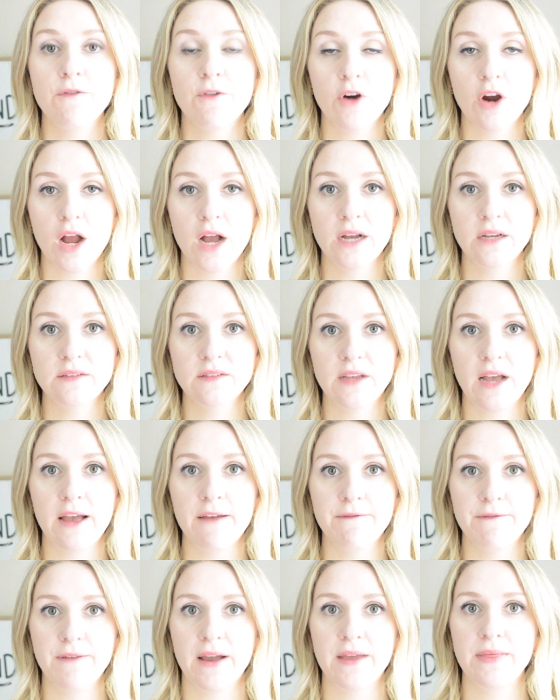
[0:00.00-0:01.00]
For us,
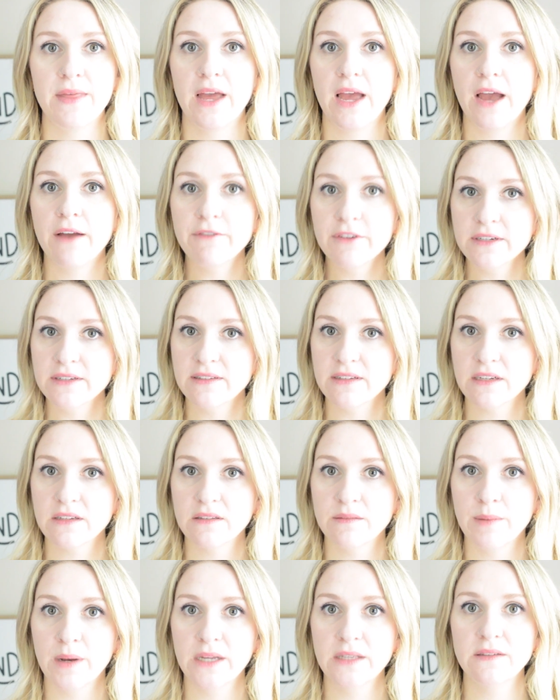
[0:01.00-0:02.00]
I find that every
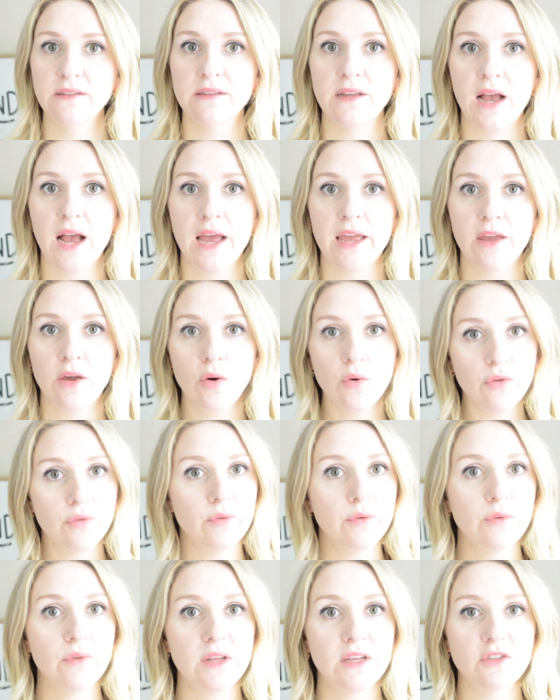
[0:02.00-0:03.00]
6 months I go
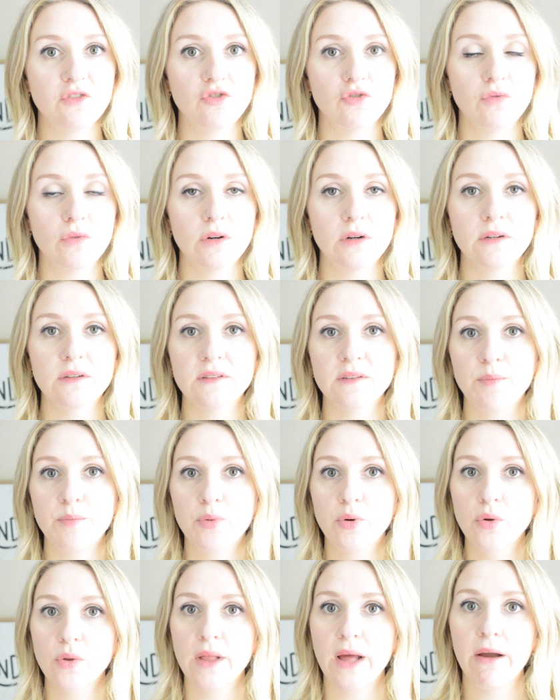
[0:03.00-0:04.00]
through these drawers,
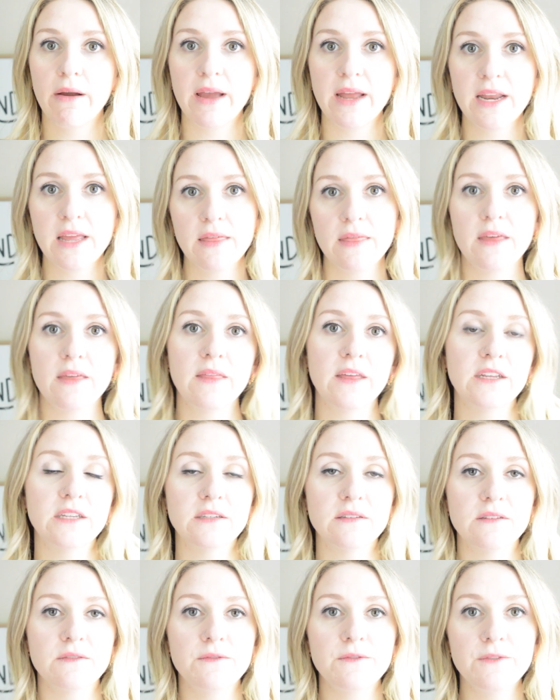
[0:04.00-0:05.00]
pull out anything that
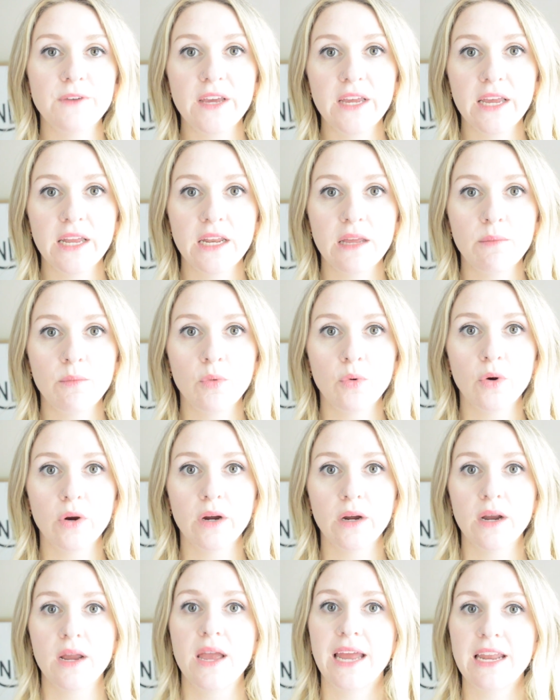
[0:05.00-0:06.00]
doesn't fit
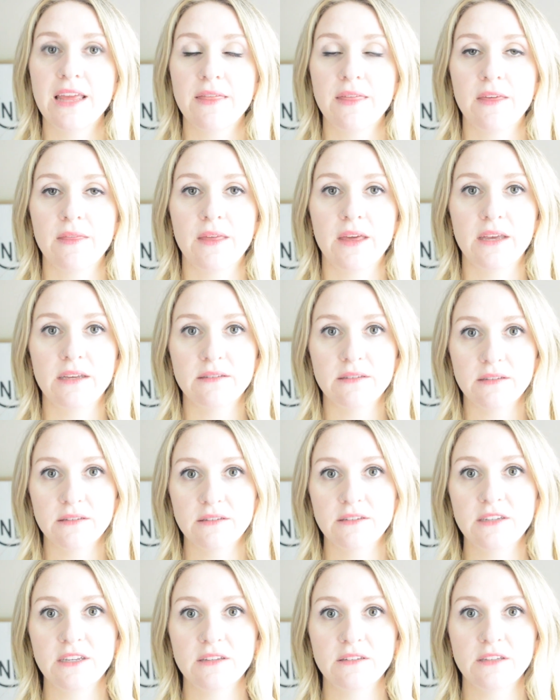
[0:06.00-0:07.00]
anymore, anything that isn't
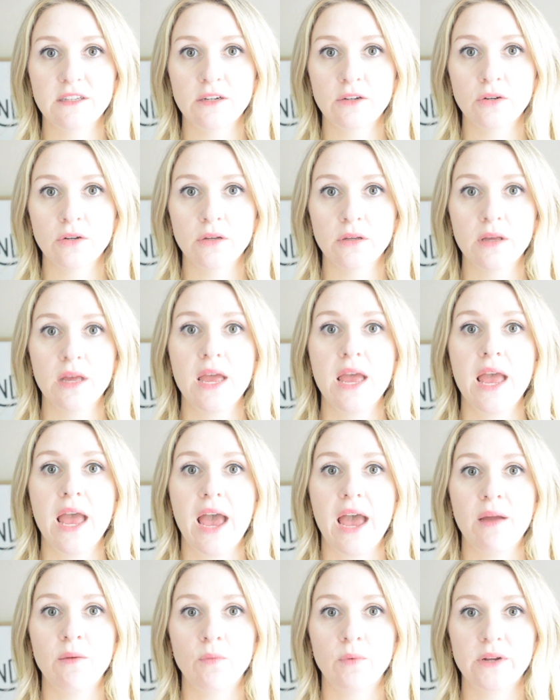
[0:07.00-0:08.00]
seasonal,
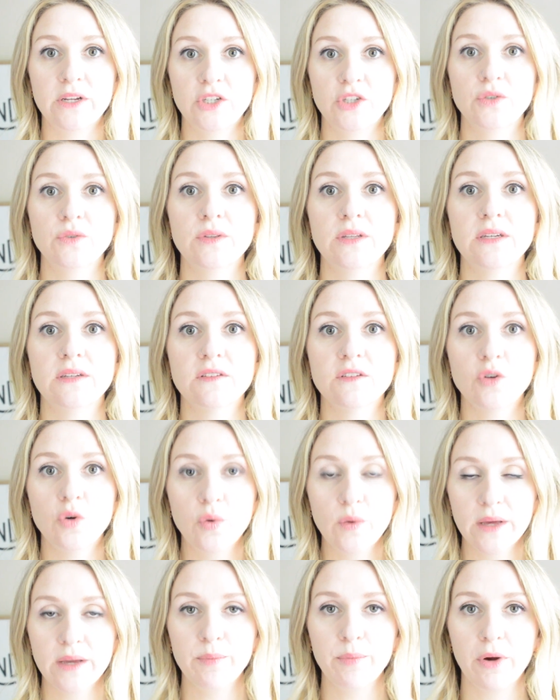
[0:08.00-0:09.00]
and we do this
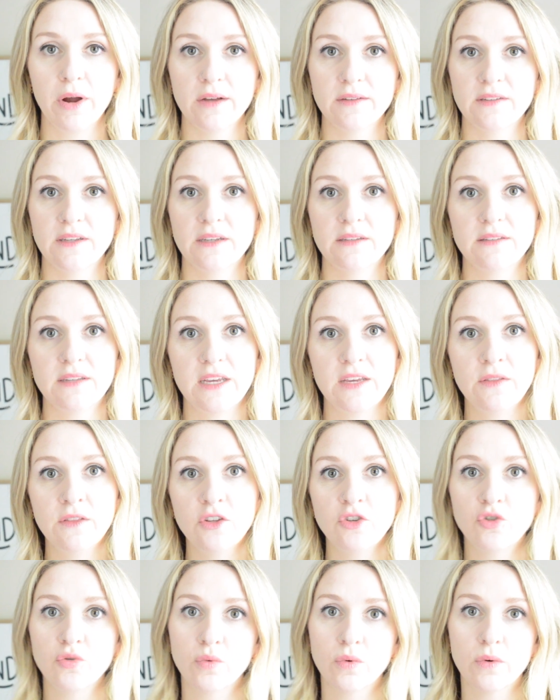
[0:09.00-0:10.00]
quick process in
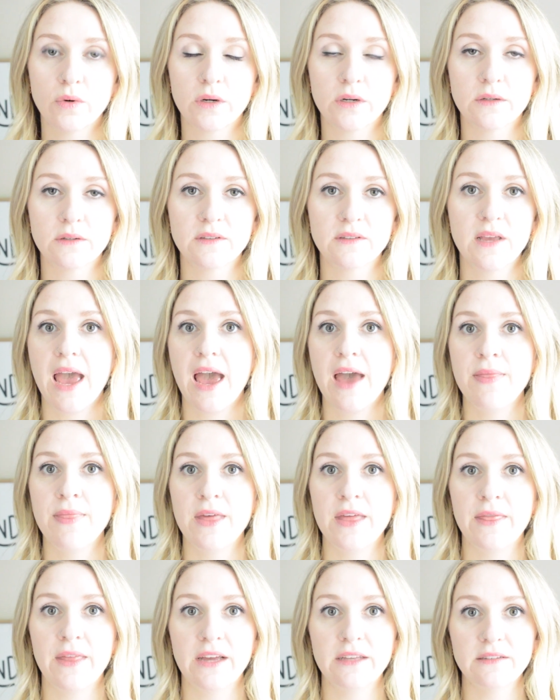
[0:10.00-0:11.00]
the drawers, and
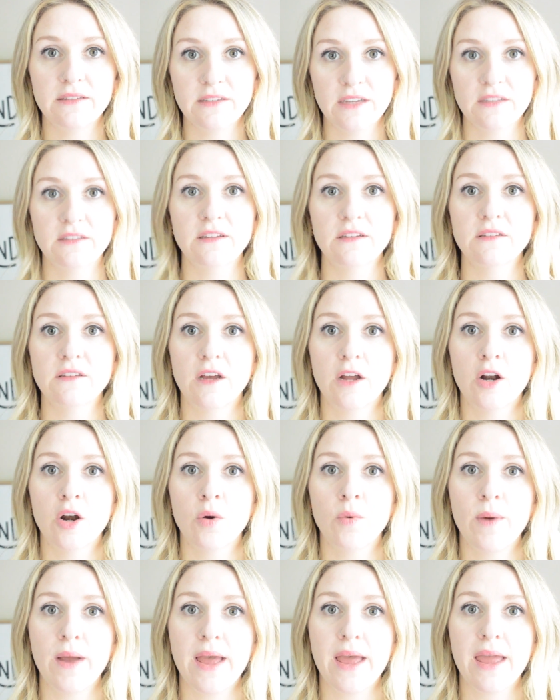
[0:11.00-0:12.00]
then that sets us on
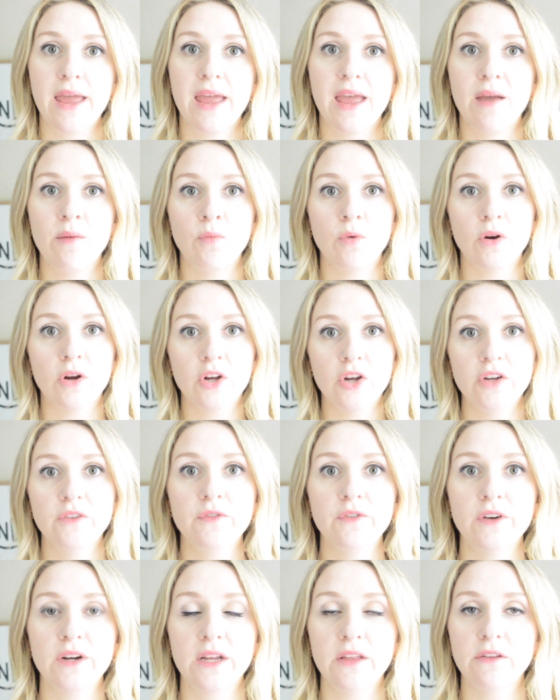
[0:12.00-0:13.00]
our way, and we're good
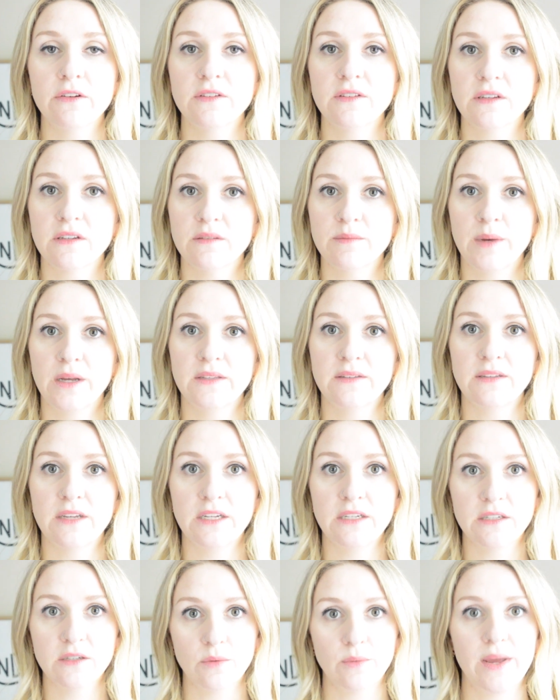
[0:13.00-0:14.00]
for another 6 months
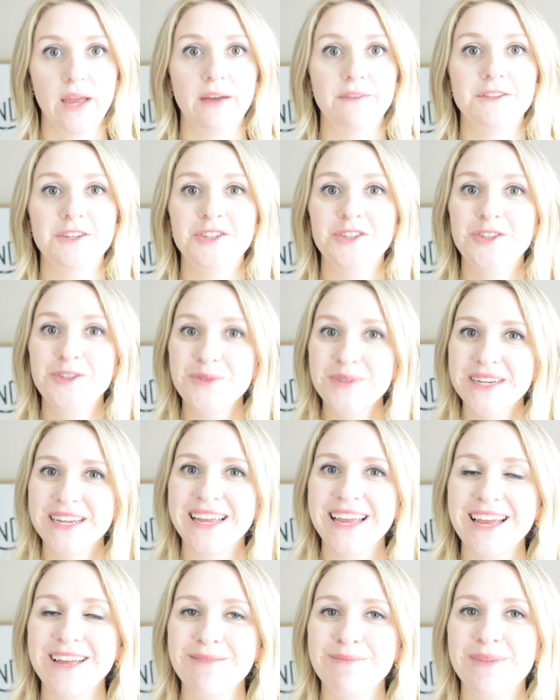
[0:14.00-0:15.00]
until we have to do it
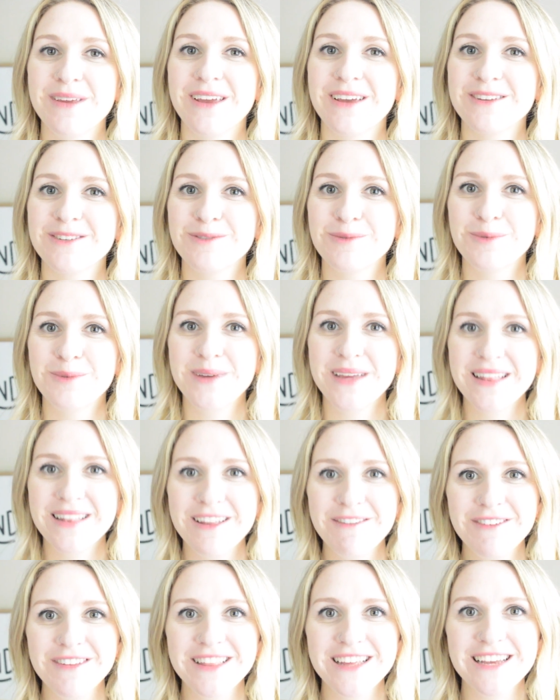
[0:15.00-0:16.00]
again, because we
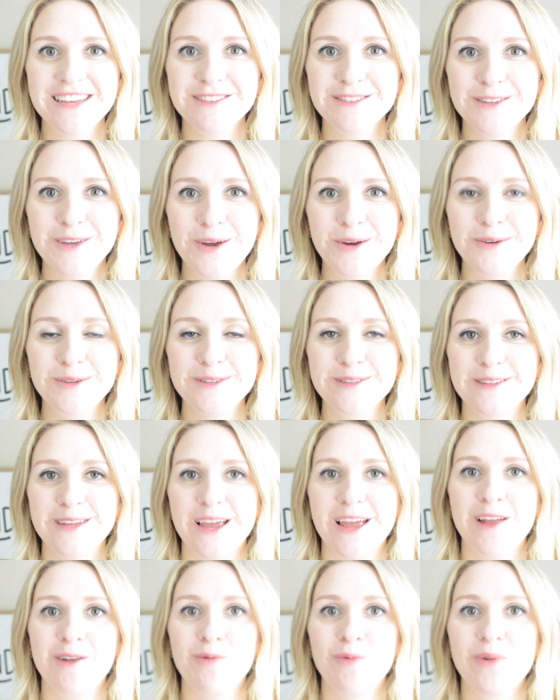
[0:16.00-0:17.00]
live on the East Coast
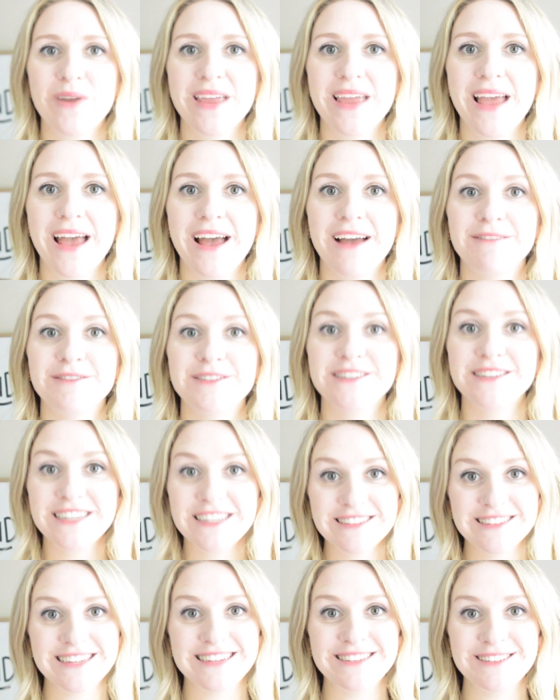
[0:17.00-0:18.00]
and we have
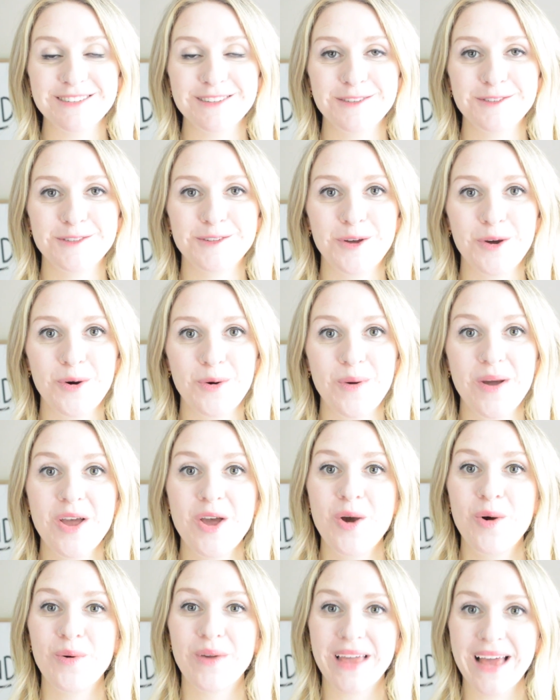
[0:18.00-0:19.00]
seasons. So
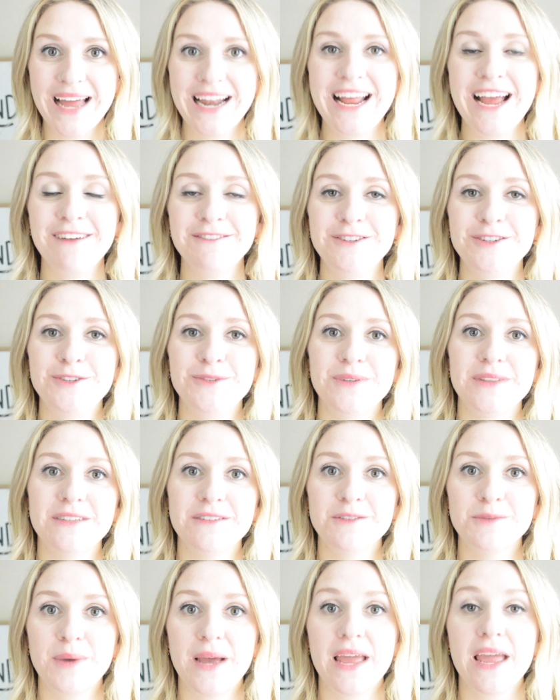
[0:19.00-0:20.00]
we kind of have to do it
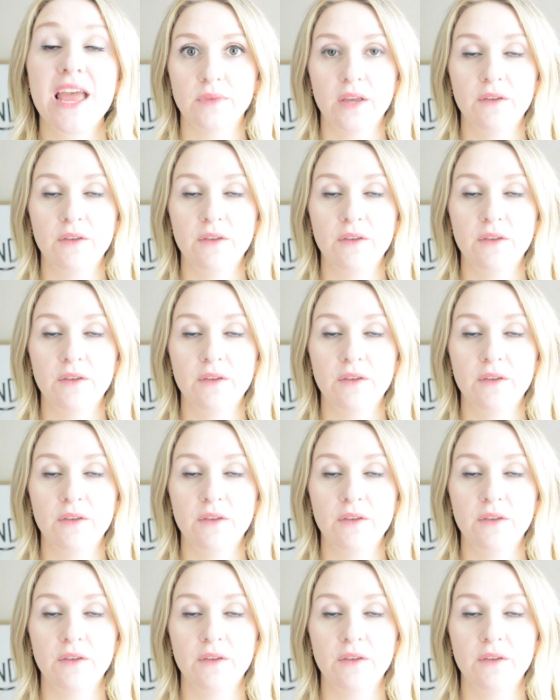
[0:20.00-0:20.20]
this way.